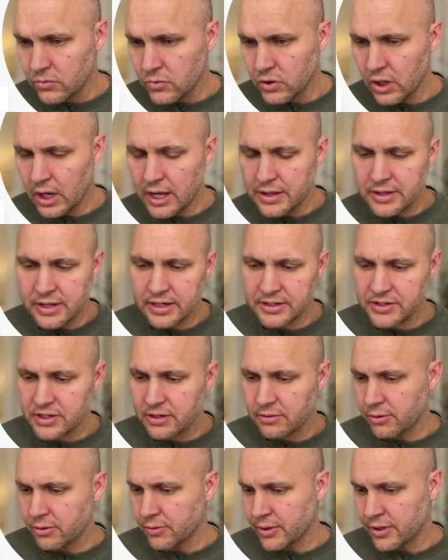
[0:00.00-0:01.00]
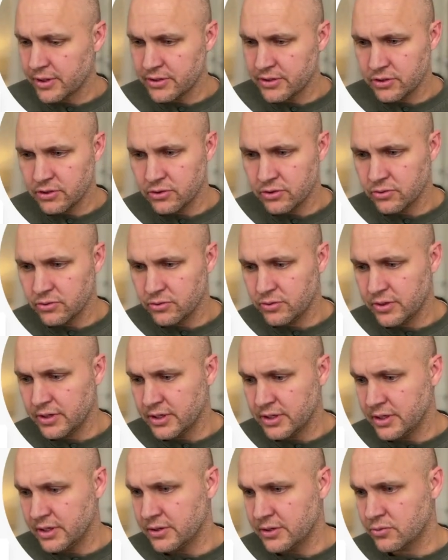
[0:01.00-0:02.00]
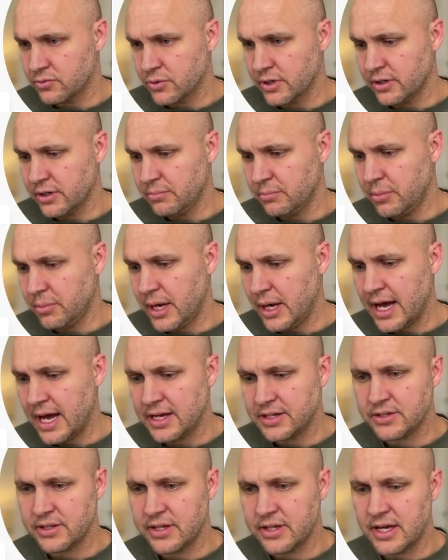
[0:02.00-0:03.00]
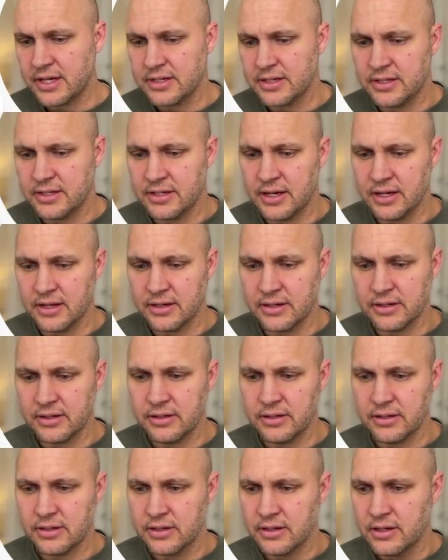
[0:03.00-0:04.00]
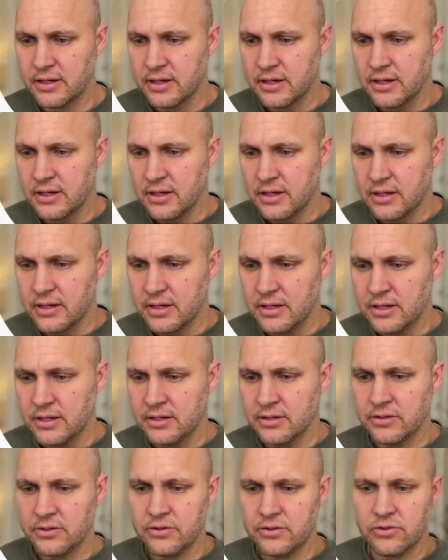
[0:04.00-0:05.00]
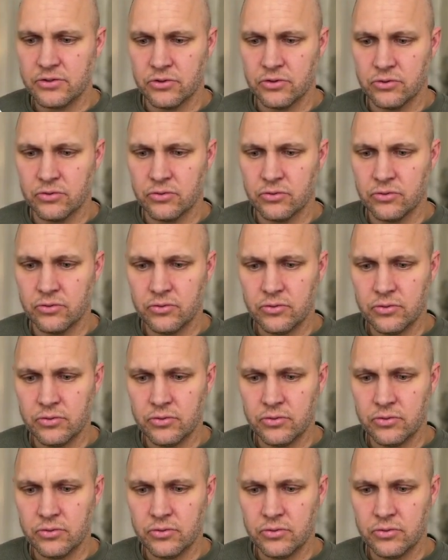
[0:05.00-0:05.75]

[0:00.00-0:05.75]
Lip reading: Okay, the next thing we want to do is we're going to pass that data into